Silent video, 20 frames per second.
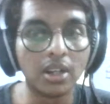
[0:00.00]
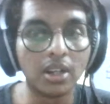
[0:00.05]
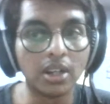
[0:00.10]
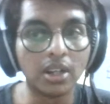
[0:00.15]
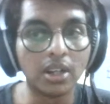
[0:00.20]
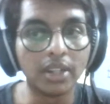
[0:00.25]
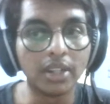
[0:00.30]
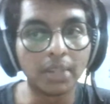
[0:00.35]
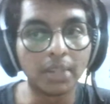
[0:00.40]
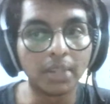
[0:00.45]

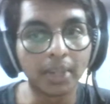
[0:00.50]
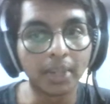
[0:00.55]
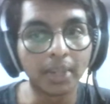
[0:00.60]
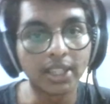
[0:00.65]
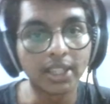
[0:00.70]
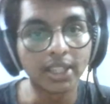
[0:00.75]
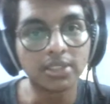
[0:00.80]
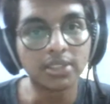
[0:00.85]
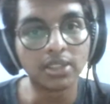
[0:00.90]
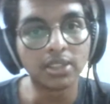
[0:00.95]
data
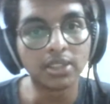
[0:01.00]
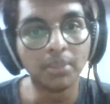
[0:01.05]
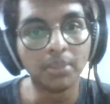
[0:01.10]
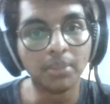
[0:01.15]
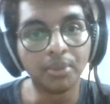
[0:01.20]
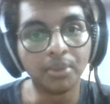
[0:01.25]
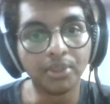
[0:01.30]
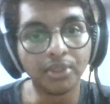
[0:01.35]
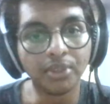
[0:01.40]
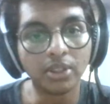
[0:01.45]
packets
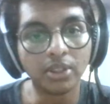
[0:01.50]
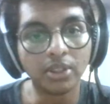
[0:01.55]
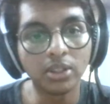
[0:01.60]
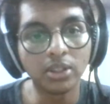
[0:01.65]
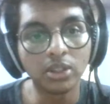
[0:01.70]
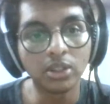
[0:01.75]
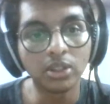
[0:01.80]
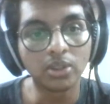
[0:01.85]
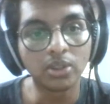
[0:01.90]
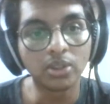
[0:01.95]
between the
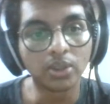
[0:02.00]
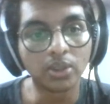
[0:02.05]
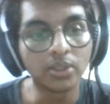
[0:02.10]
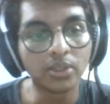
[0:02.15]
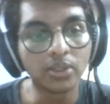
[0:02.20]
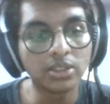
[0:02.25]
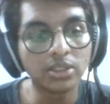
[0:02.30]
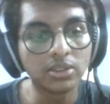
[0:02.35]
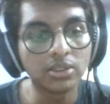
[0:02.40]
two routers.